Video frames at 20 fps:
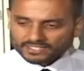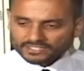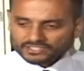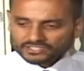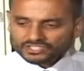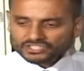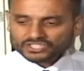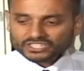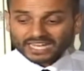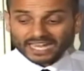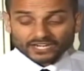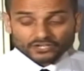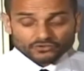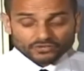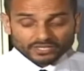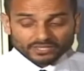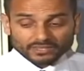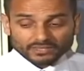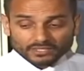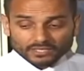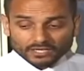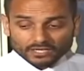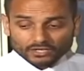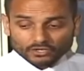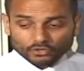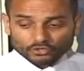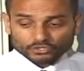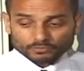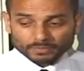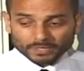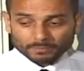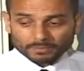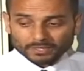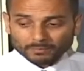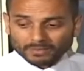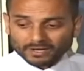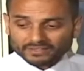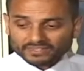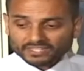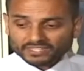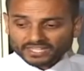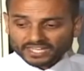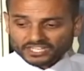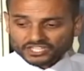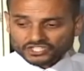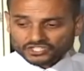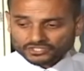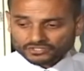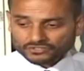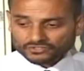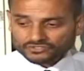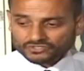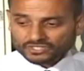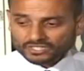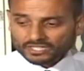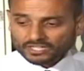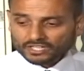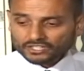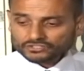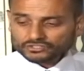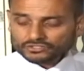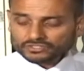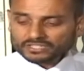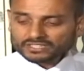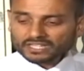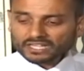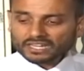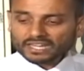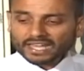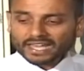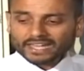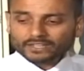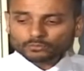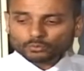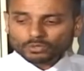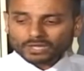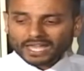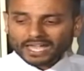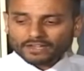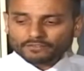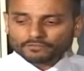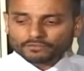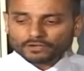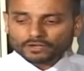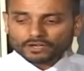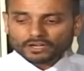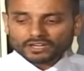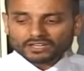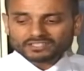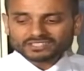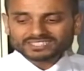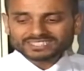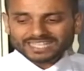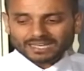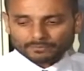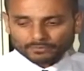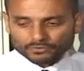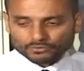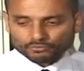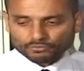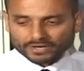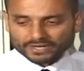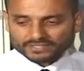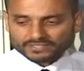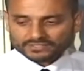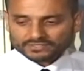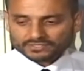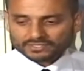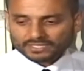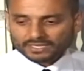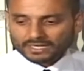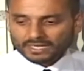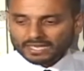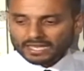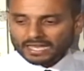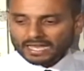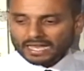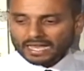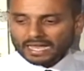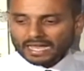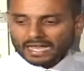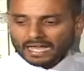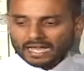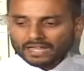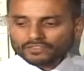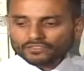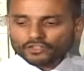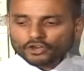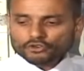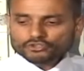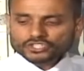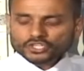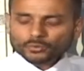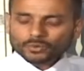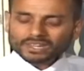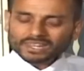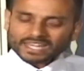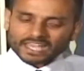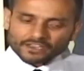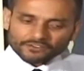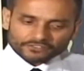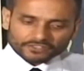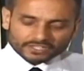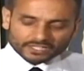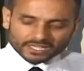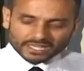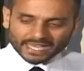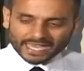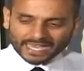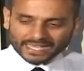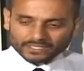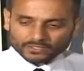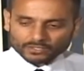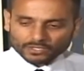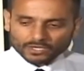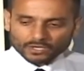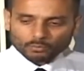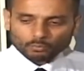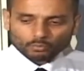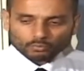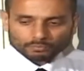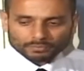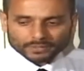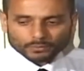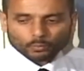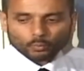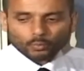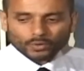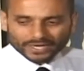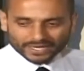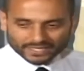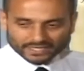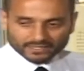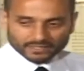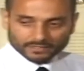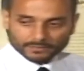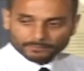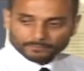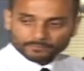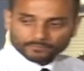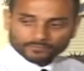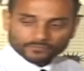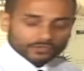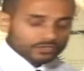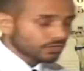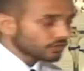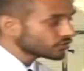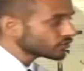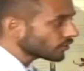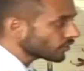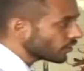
scattering God's people among the nations so that the land will have Sabbath rests, and those who are left in the land will be weak. So